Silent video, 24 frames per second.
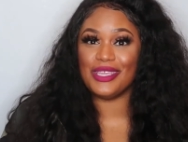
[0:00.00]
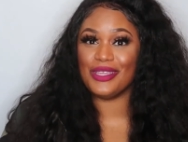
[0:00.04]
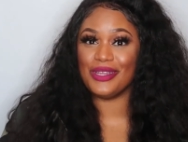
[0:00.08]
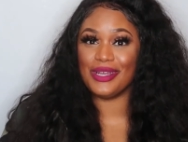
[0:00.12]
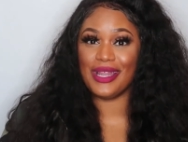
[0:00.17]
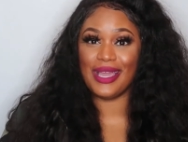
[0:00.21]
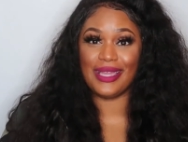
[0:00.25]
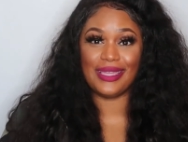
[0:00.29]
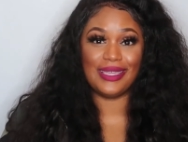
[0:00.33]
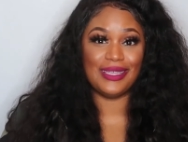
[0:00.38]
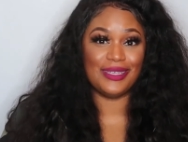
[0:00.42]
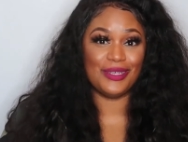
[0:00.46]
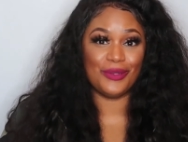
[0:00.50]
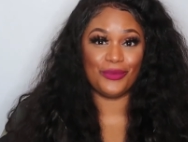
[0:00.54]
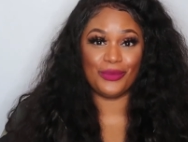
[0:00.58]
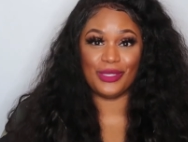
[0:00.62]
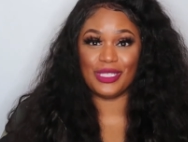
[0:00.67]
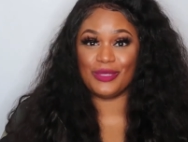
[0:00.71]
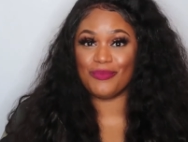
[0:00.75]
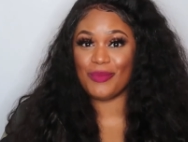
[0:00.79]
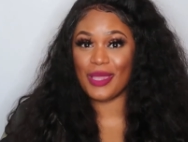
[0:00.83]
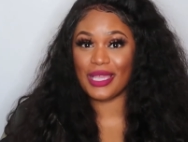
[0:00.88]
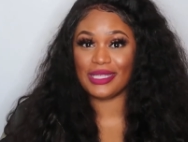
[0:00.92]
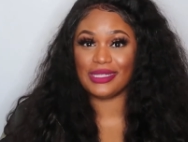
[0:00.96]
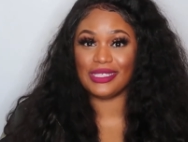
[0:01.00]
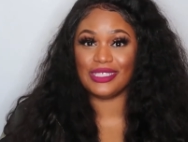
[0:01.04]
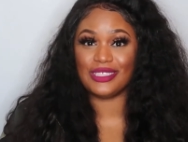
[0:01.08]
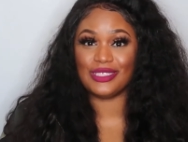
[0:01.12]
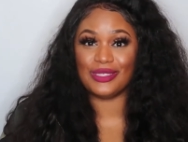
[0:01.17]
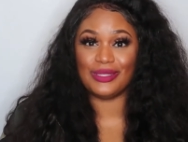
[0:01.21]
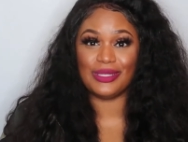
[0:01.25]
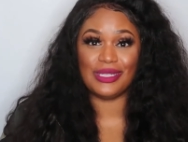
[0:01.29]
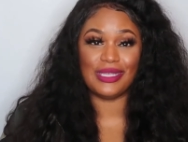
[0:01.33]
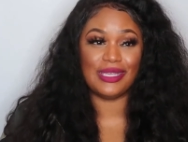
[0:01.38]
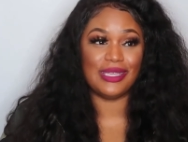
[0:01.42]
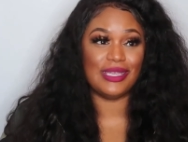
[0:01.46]
You're not getting the respect that
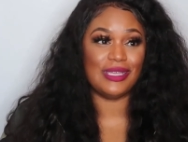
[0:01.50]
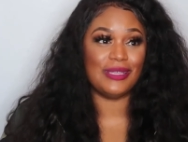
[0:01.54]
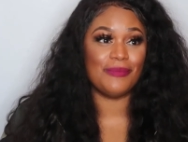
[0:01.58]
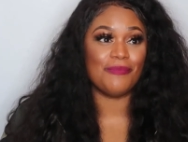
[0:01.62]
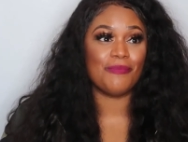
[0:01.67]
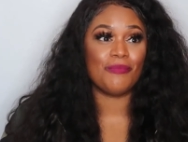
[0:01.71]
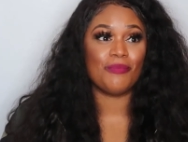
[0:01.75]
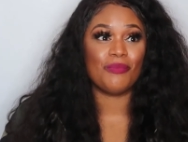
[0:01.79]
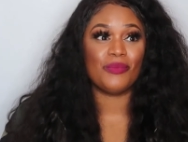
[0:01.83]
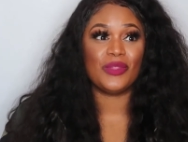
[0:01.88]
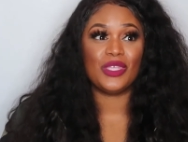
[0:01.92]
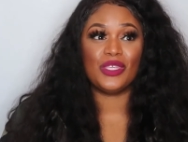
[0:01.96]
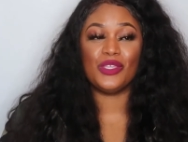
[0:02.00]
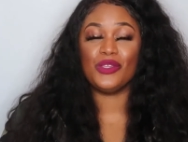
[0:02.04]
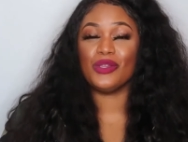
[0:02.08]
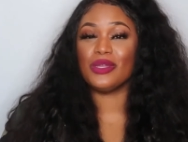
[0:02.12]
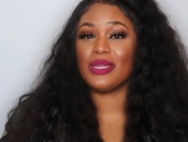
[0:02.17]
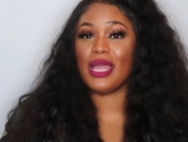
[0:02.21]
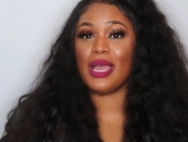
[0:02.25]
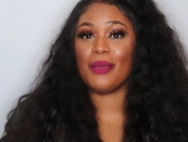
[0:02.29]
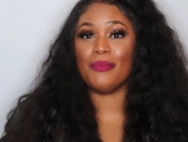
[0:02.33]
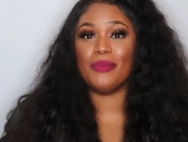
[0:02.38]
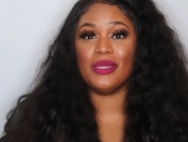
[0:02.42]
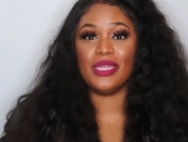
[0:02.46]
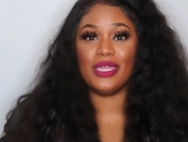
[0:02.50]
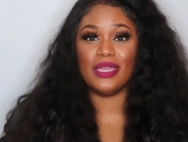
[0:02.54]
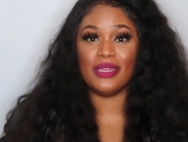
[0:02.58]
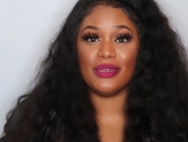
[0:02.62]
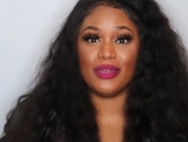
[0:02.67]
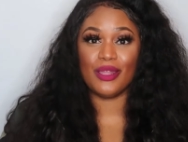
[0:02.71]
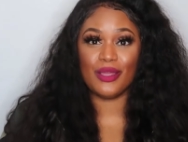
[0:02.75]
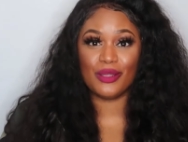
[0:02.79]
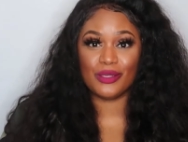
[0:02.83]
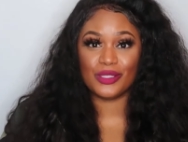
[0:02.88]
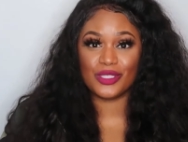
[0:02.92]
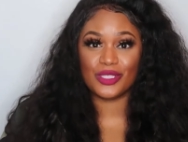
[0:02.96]
you need. You're not being
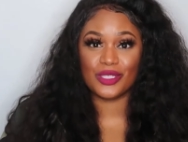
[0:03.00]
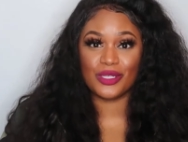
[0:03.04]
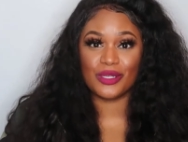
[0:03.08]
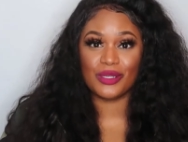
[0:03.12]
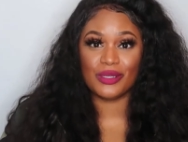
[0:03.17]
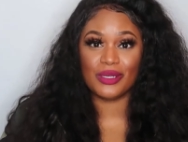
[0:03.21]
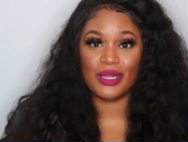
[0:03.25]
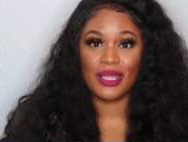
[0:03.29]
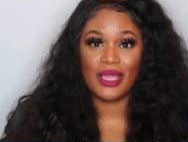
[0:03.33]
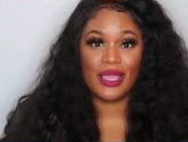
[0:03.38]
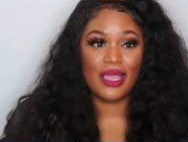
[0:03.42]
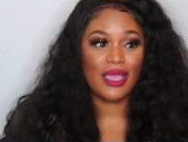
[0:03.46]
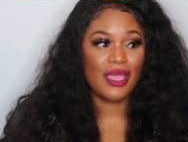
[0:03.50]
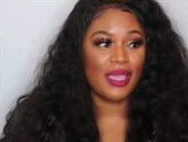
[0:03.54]
nurtured.